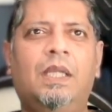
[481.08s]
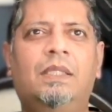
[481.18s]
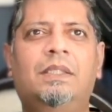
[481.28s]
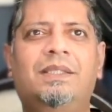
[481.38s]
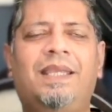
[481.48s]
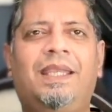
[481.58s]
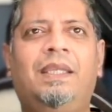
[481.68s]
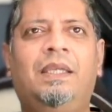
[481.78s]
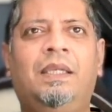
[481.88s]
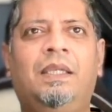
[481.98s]
The
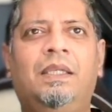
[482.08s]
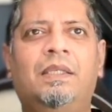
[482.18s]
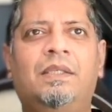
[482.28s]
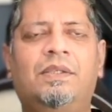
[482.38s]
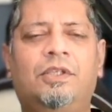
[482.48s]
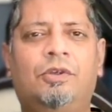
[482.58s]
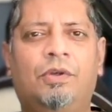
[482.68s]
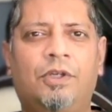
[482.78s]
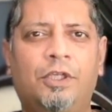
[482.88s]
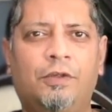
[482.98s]
second is the
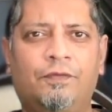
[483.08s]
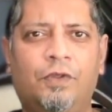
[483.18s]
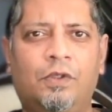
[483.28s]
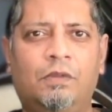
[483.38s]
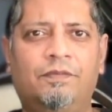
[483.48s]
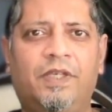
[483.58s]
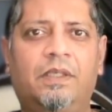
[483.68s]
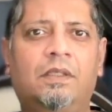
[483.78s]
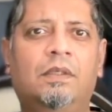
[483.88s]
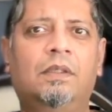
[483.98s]
security of your
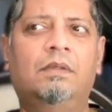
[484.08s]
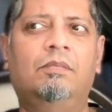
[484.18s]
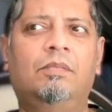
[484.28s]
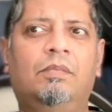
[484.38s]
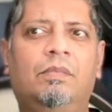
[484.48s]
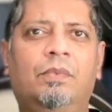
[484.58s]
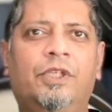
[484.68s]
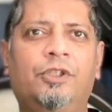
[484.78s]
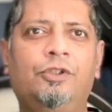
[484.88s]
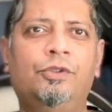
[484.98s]
vehicle
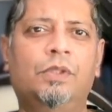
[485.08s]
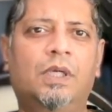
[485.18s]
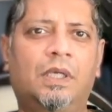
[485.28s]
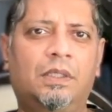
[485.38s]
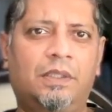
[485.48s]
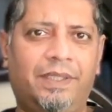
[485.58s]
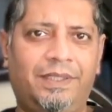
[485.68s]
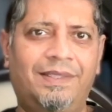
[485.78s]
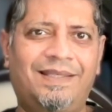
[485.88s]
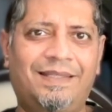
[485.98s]
when you are
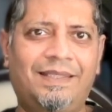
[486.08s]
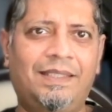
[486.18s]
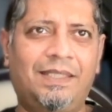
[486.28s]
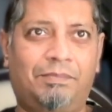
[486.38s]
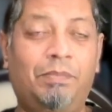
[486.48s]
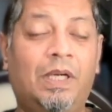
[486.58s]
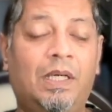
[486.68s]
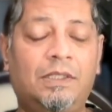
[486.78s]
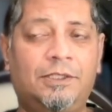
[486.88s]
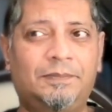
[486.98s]
in cities and
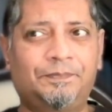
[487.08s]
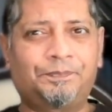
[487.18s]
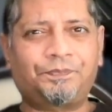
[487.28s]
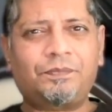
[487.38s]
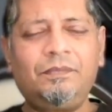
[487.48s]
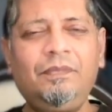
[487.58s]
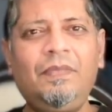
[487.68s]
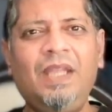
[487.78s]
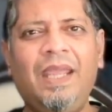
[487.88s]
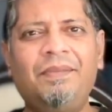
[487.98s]
parked.
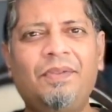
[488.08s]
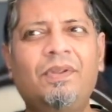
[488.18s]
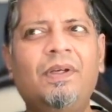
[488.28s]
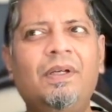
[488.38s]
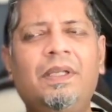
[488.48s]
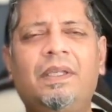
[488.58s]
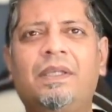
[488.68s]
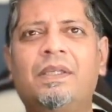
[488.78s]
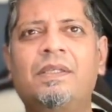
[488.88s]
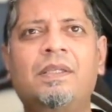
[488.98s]
And the third
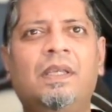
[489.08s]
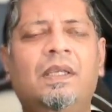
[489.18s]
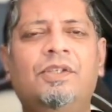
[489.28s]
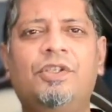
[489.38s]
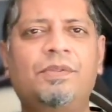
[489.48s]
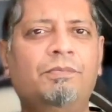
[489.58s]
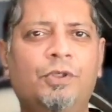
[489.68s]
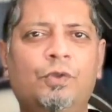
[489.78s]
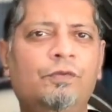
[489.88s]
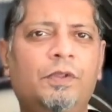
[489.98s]
is just
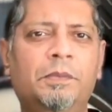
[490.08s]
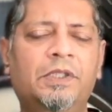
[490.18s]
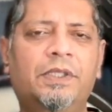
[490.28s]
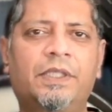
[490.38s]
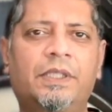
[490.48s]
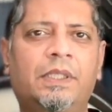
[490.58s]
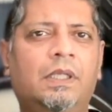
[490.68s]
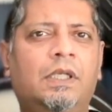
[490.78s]
maneuverability